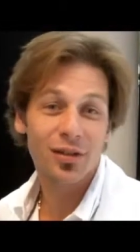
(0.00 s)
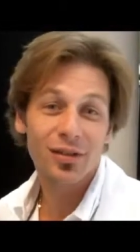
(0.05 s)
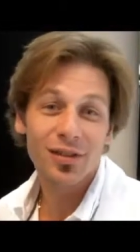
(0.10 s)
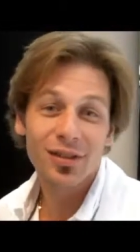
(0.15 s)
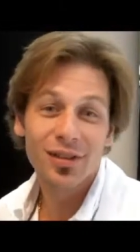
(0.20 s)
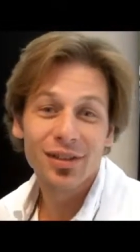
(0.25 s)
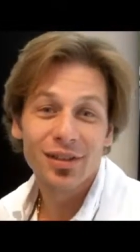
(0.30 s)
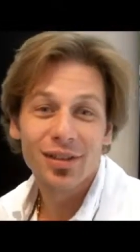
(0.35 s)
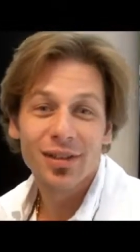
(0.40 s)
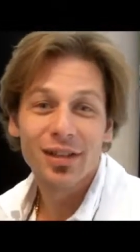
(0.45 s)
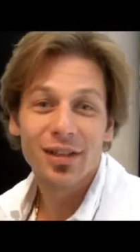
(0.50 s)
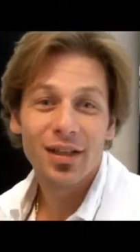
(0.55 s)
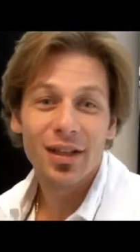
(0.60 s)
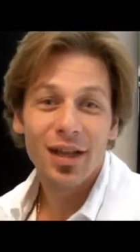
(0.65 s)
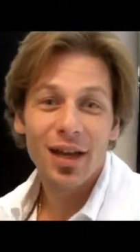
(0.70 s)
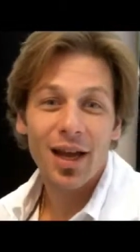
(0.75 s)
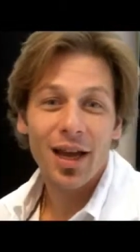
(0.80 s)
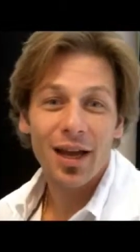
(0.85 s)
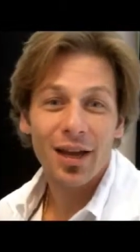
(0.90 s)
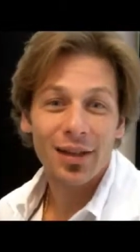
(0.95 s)
on.
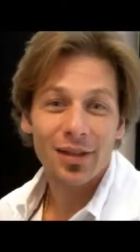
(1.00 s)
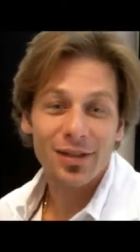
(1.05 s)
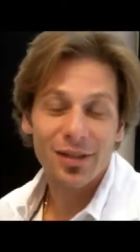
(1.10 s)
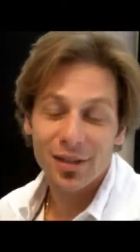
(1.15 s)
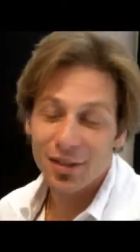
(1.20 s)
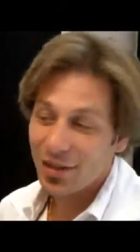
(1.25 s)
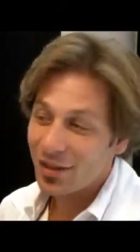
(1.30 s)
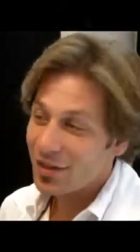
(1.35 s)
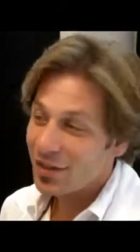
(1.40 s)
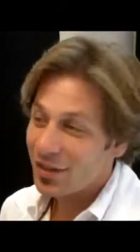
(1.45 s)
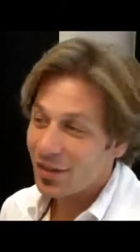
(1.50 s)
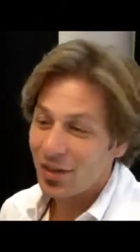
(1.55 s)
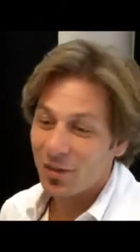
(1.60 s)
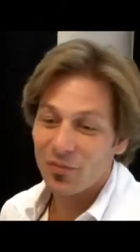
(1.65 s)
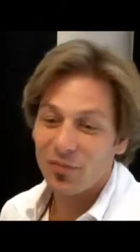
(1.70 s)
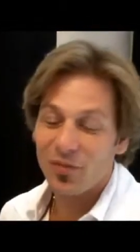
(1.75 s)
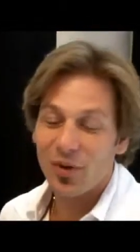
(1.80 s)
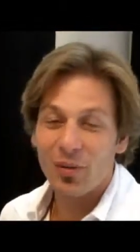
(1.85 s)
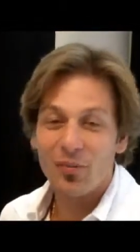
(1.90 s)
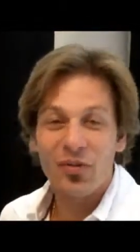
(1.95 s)
And that's it.
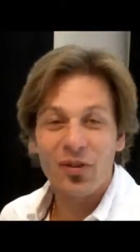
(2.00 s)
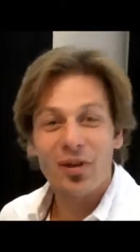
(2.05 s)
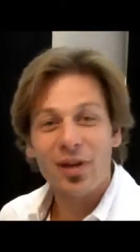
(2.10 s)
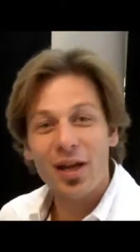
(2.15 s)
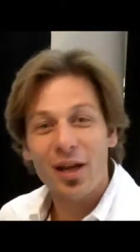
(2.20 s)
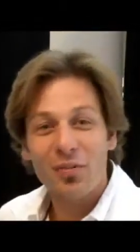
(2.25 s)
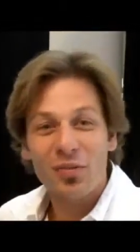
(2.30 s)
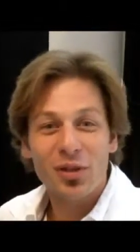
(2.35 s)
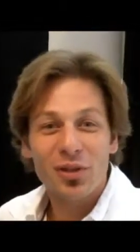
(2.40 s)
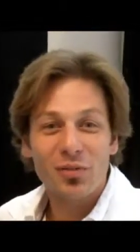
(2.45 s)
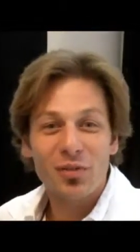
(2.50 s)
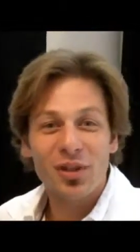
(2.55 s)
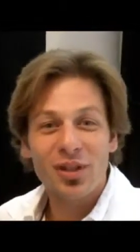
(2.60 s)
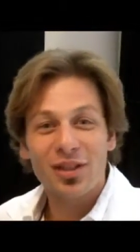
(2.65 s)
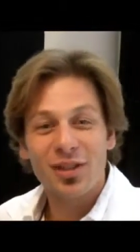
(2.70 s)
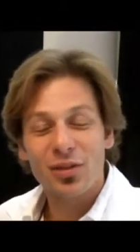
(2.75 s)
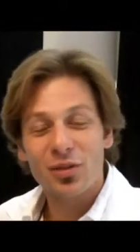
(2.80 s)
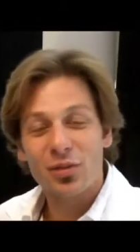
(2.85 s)
I'm very happy to be in